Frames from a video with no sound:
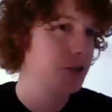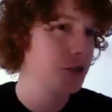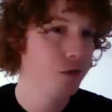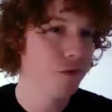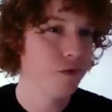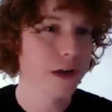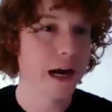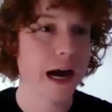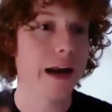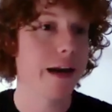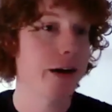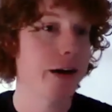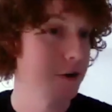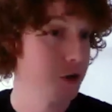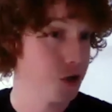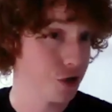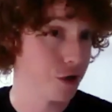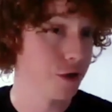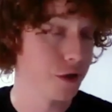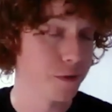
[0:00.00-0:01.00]
you've got an
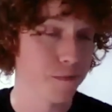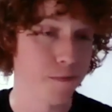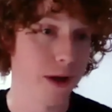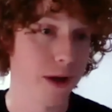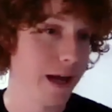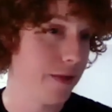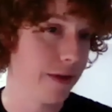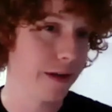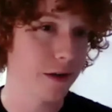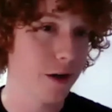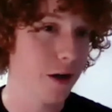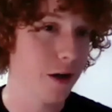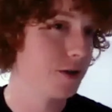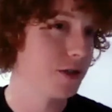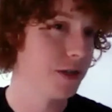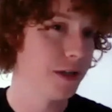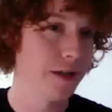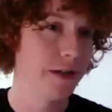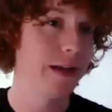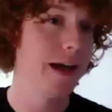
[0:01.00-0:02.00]
insurance plan that calls
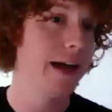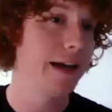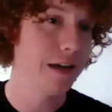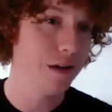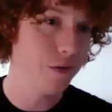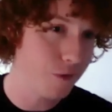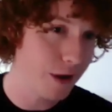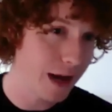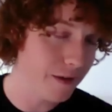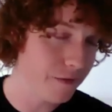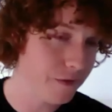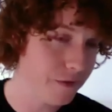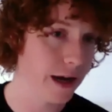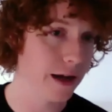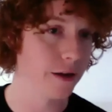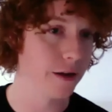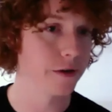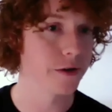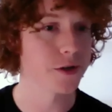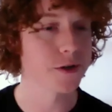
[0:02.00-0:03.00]
it ninety-five
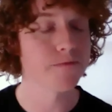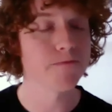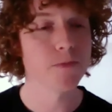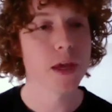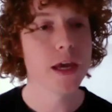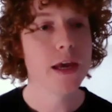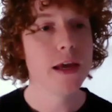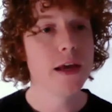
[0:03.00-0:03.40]
dollars.